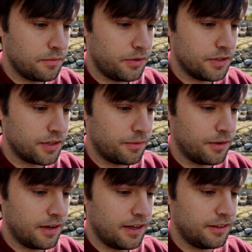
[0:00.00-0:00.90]
Prince
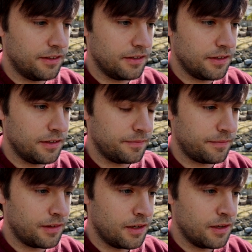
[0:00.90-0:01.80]
Edward Island.
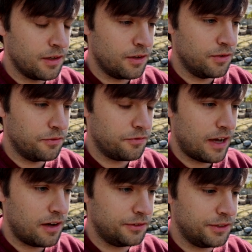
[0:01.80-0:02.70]

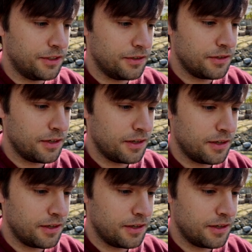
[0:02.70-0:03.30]
Newfoundland.